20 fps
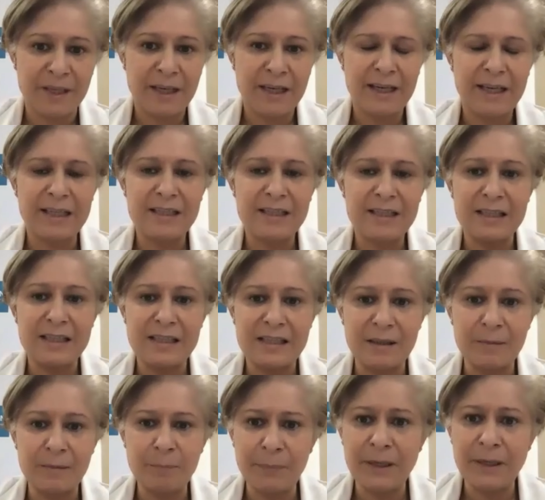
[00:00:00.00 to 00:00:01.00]
It's a
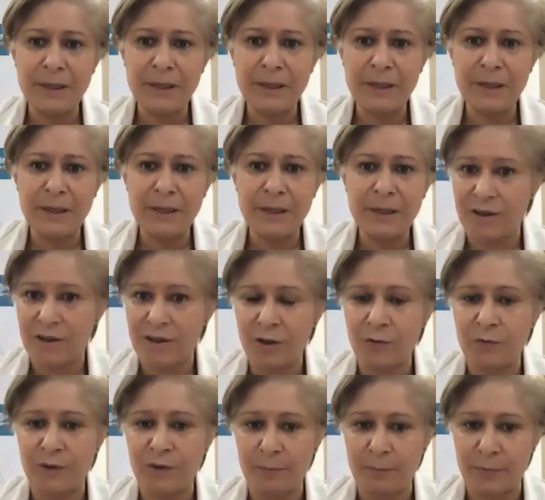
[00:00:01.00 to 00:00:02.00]
simple X-ray
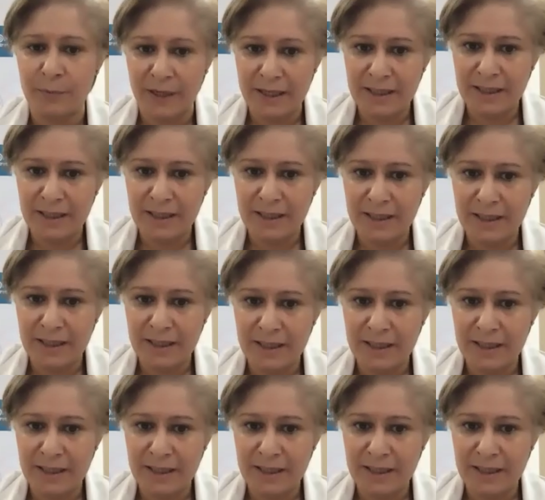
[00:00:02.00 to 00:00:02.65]
of the breast